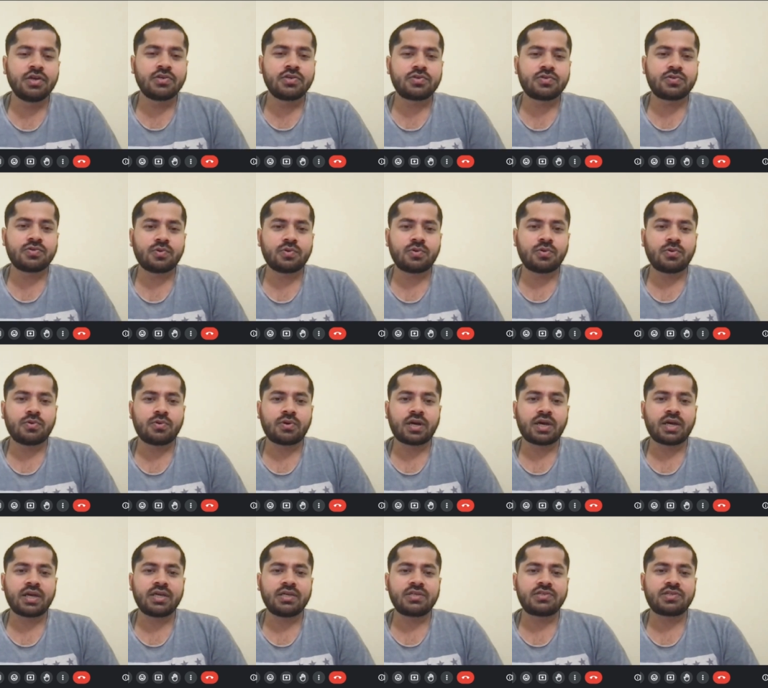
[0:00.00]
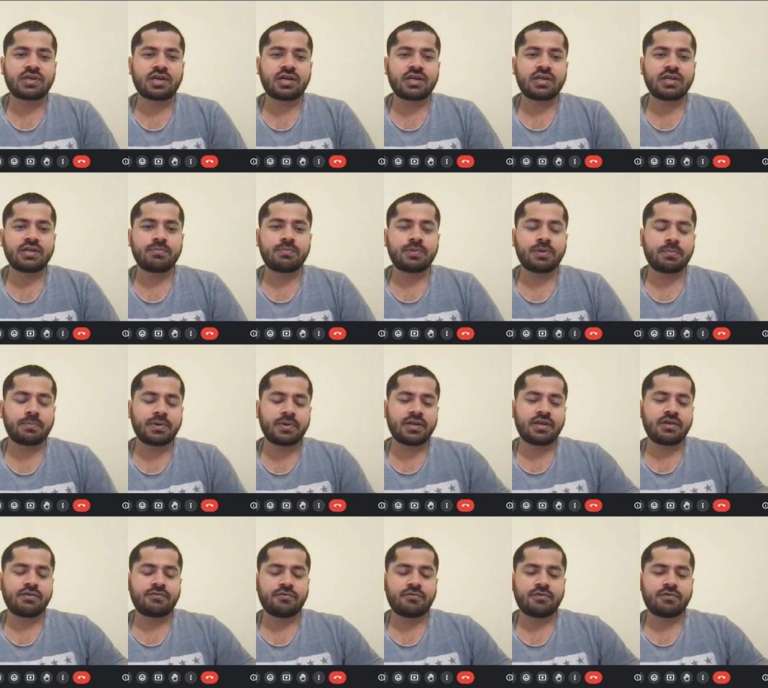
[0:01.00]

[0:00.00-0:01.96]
So I started preparing